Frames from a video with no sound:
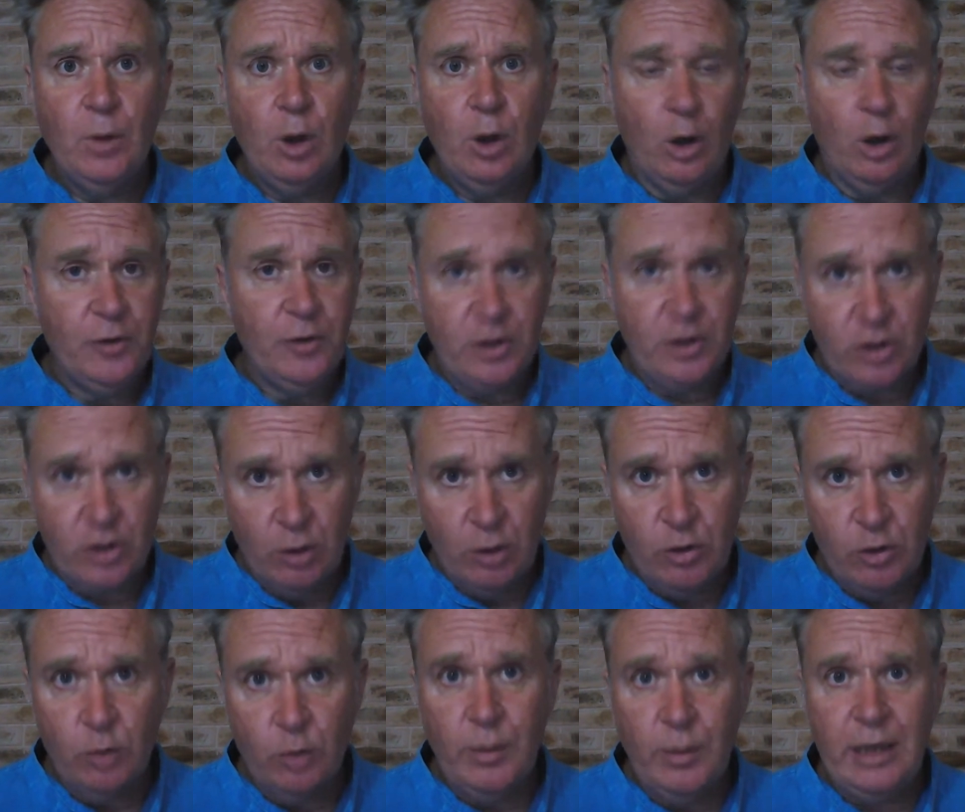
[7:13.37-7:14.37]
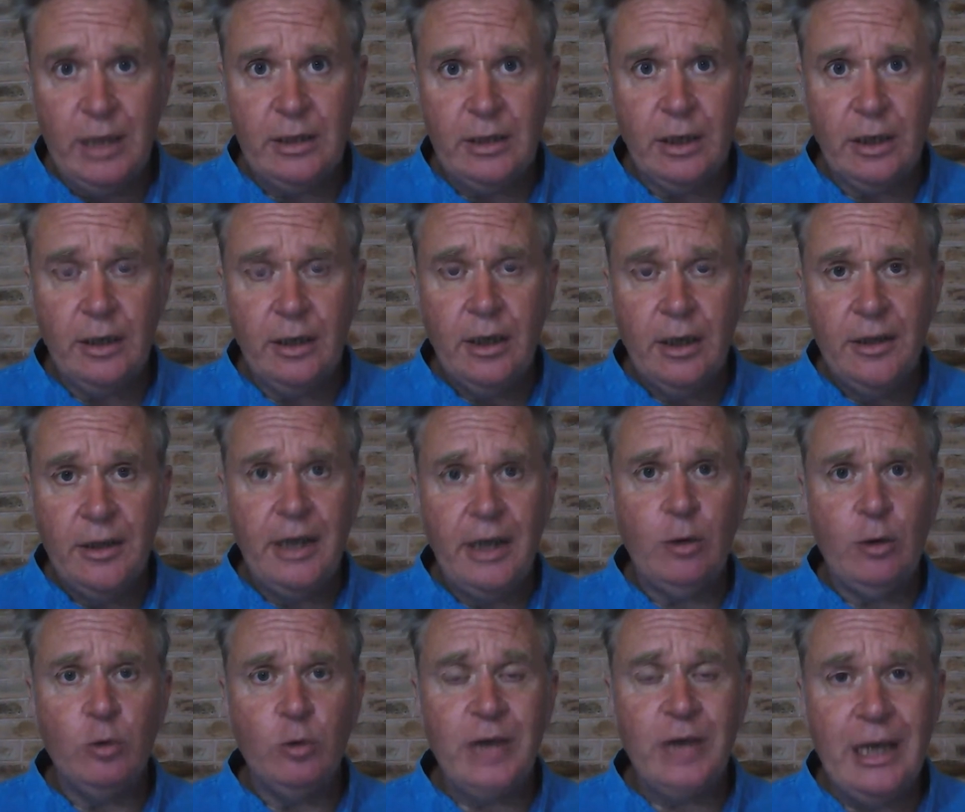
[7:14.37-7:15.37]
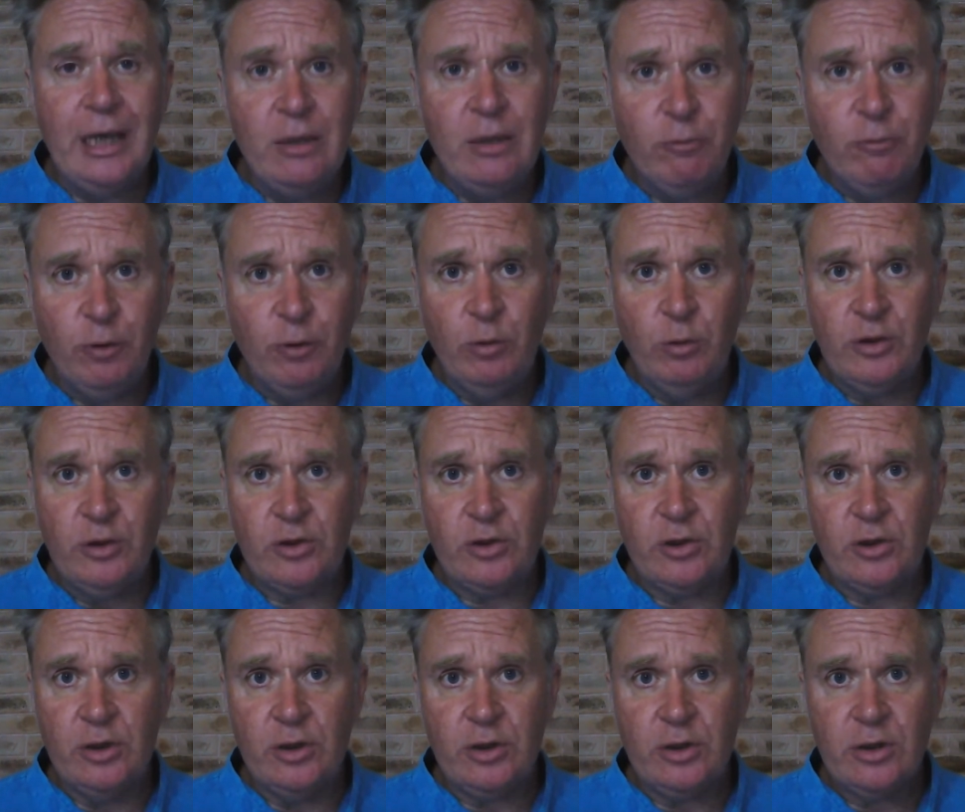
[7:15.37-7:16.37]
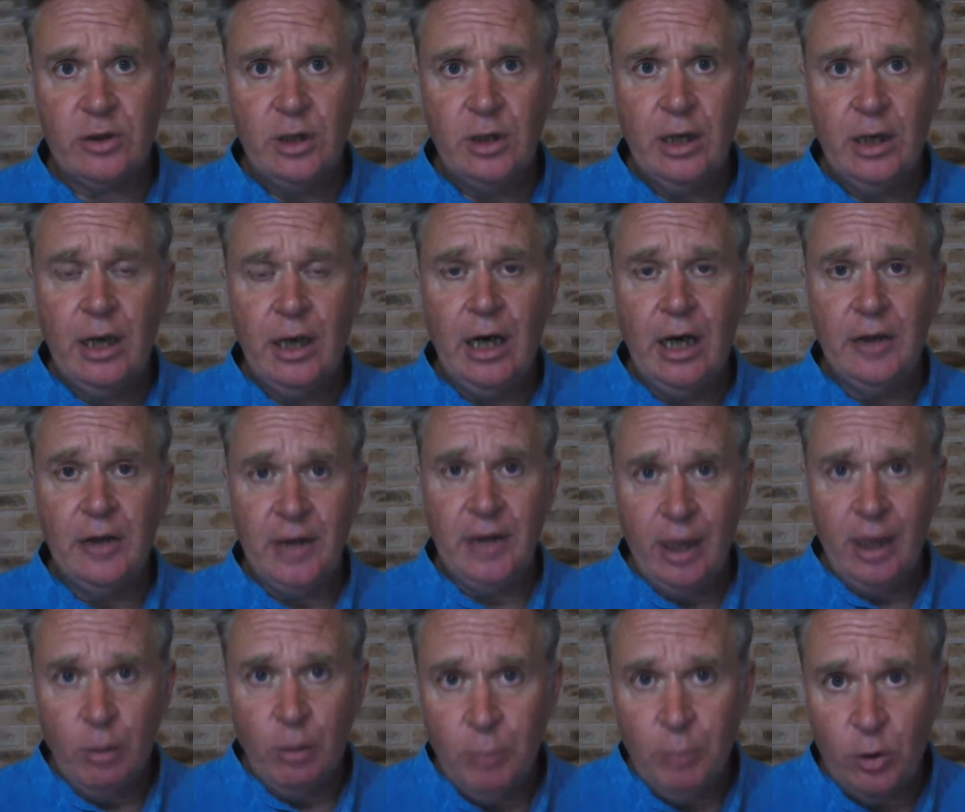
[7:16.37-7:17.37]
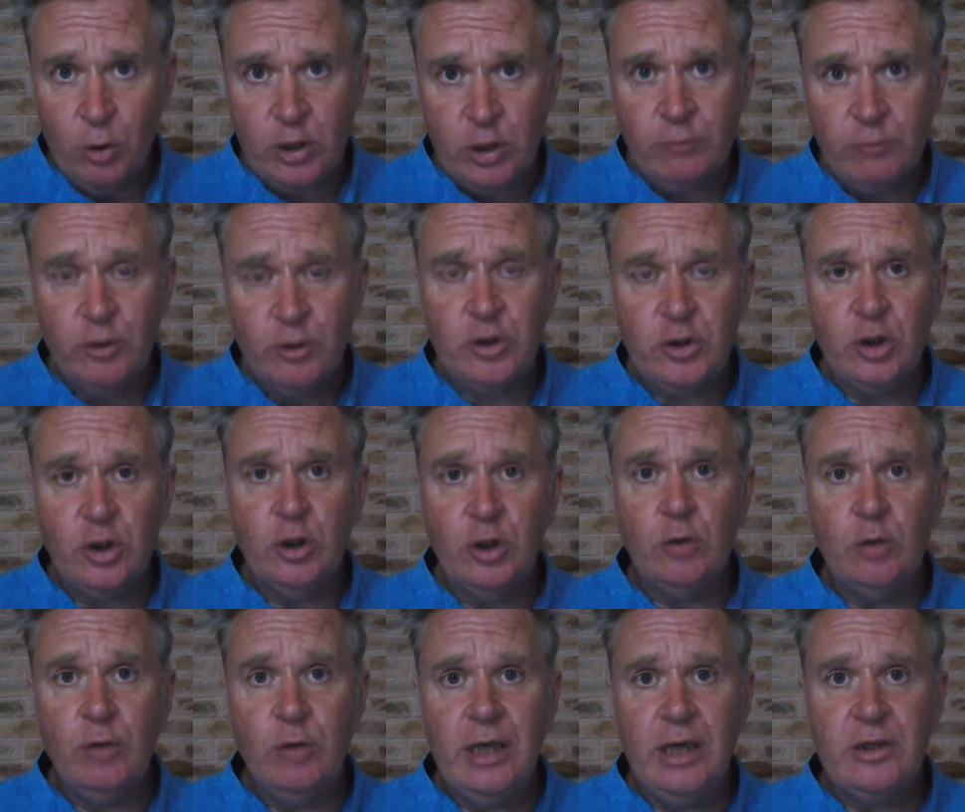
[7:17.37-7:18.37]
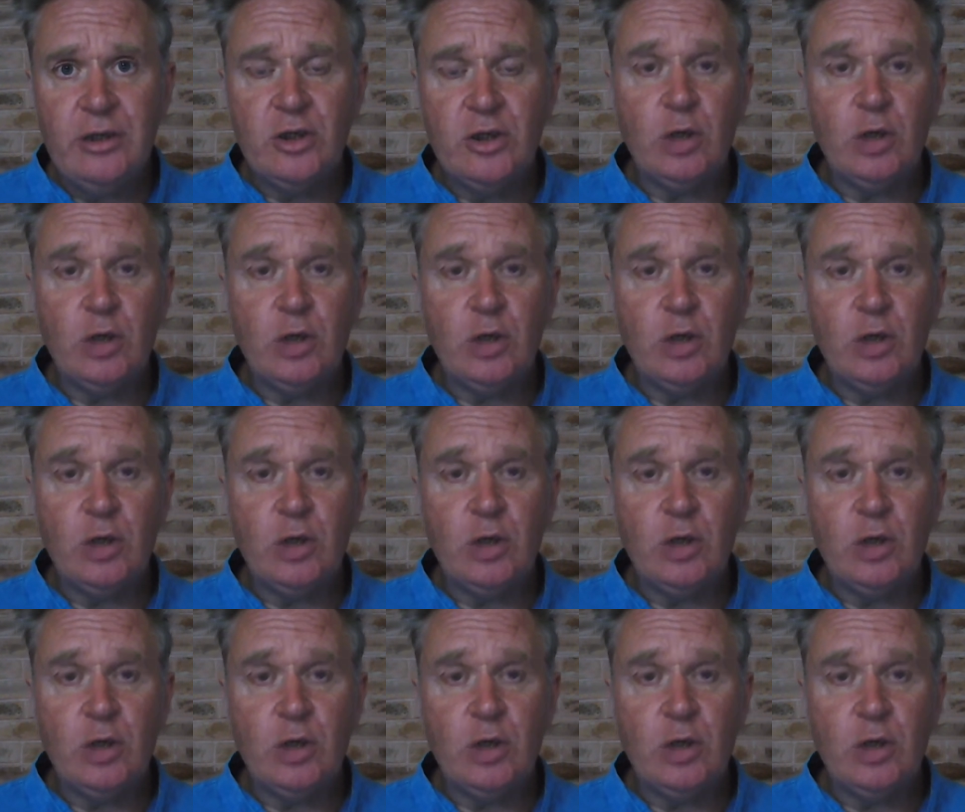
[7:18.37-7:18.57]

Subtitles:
on this social media, they're called influencers, and they are pushed for a certain reason.